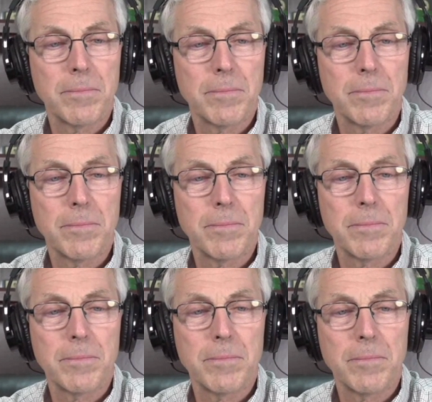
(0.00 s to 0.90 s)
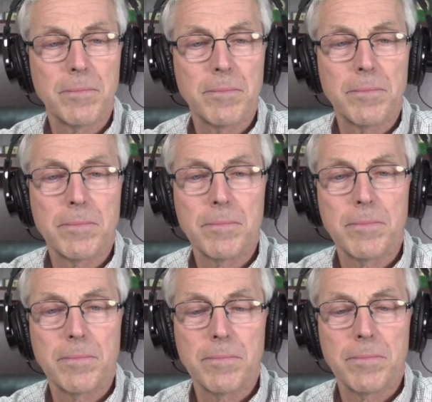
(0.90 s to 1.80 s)

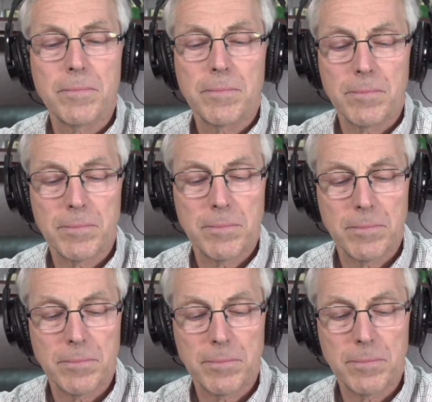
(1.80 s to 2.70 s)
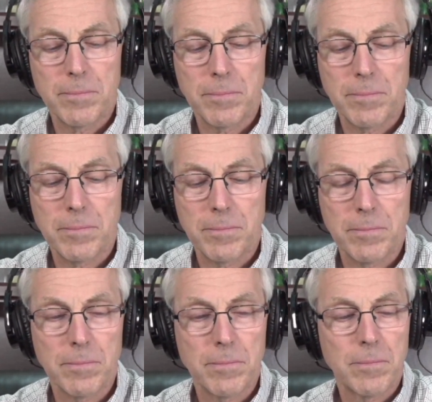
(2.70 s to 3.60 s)

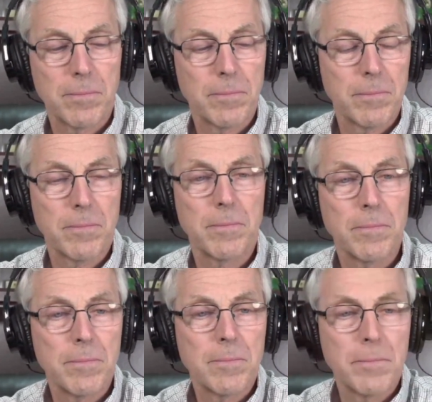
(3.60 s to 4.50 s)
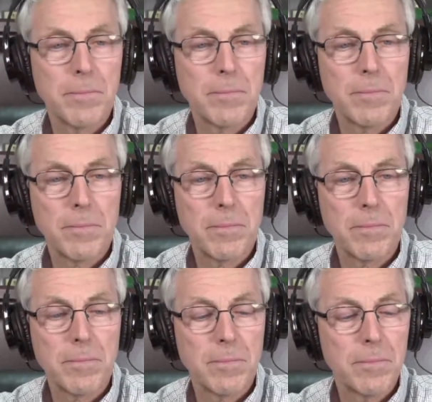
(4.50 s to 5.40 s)

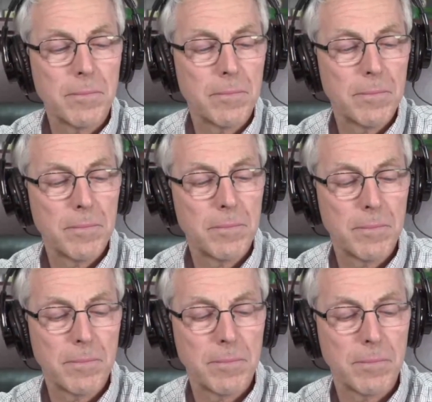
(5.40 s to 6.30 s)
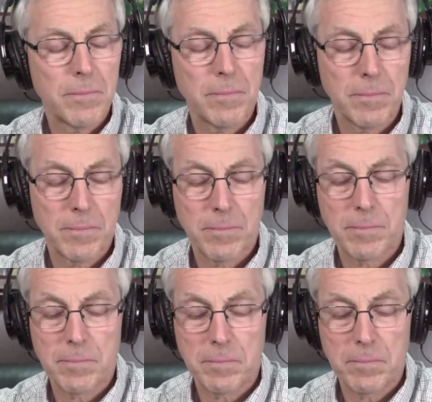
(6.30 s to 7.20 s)

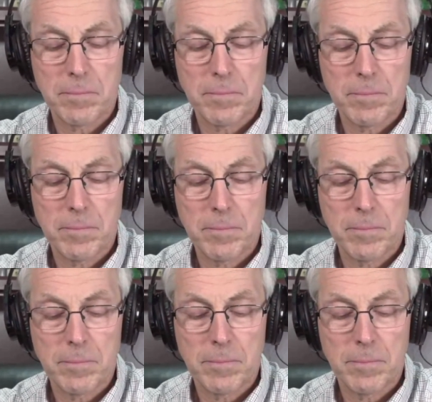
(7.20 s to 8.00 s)
The person shown says nothing.